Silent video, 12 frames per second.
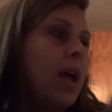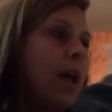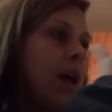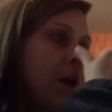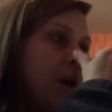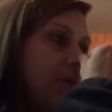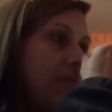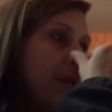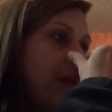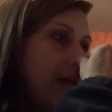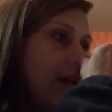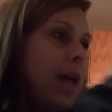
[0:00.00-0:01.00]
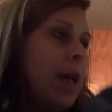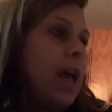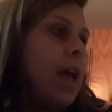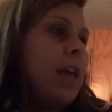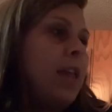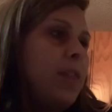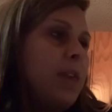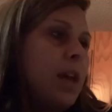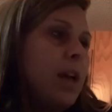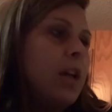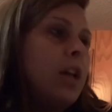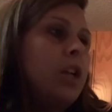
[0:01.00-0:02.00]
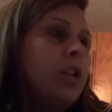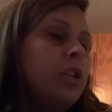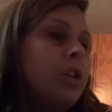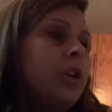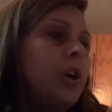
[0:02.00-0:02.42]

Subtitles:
Athena turned